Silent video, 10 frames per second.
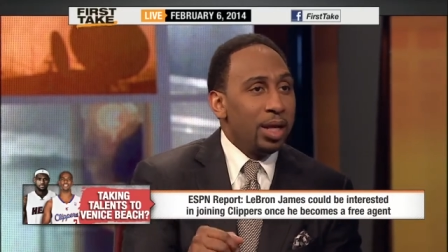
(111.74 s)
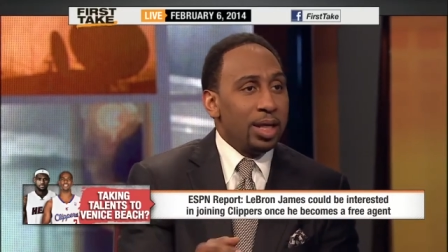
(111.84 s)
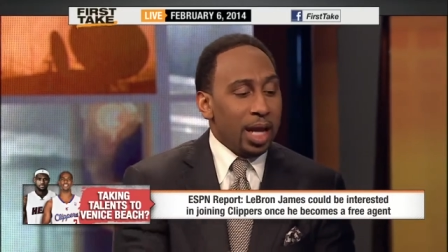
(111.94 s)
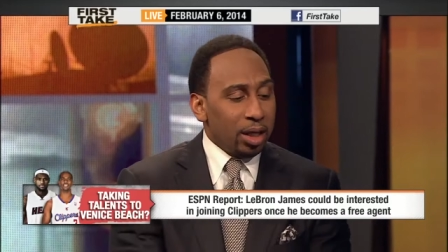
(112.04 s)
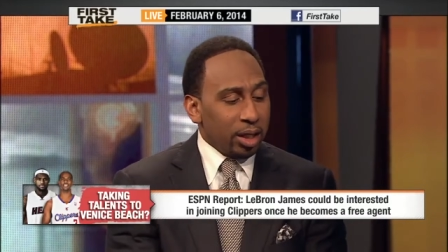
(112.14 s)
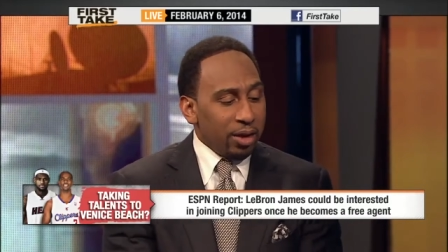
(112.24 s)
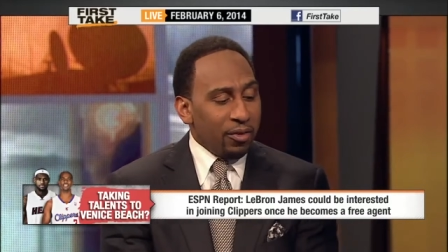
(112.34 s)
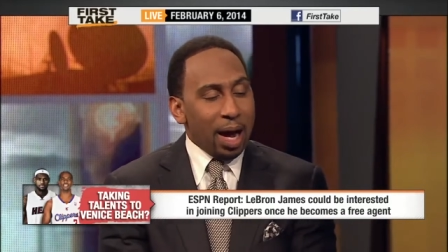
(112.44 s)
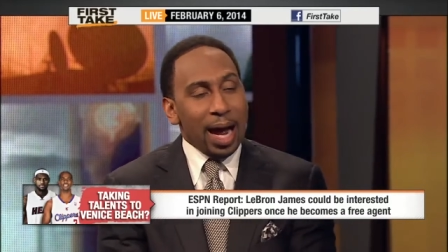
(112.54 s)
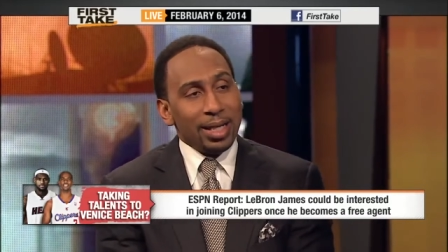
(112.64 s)
They're looking
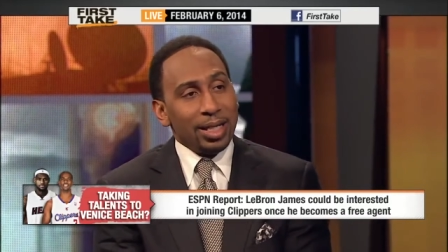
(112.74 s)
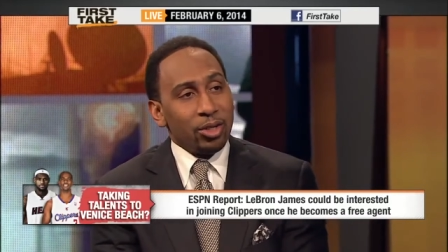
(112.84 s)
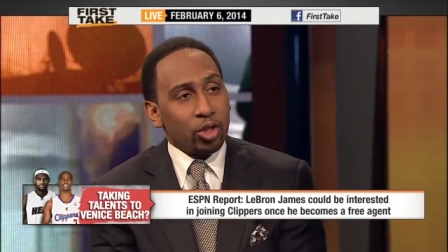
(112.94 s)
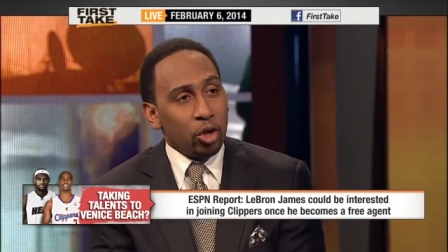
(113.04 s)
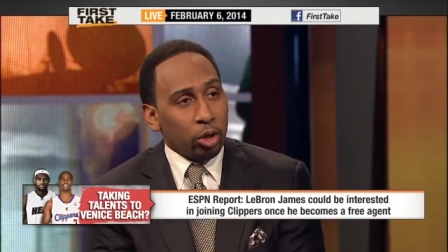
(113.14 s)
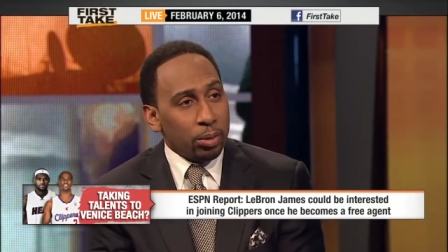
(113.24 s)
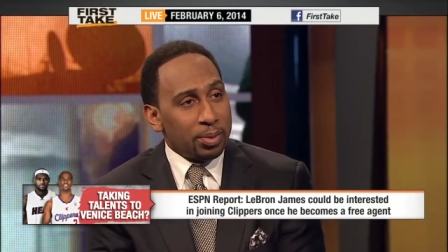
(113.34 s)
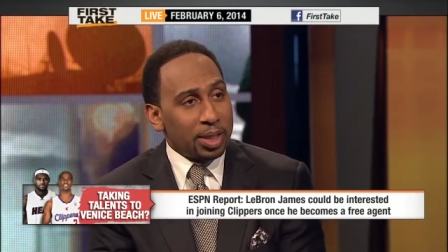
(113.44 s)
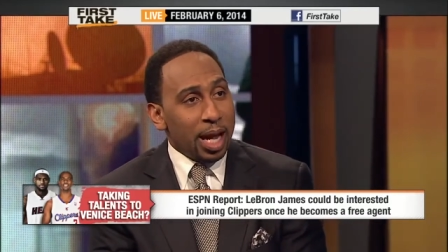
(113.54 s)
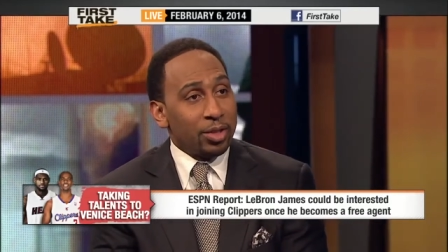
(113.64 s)
for ideal
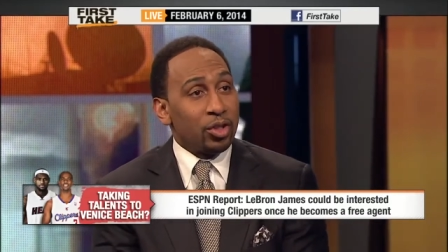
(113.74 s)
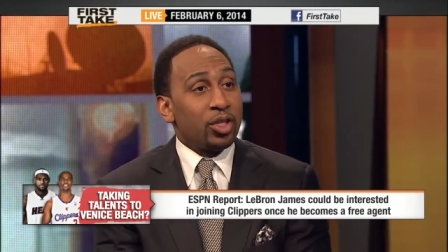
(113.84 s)
circumstances.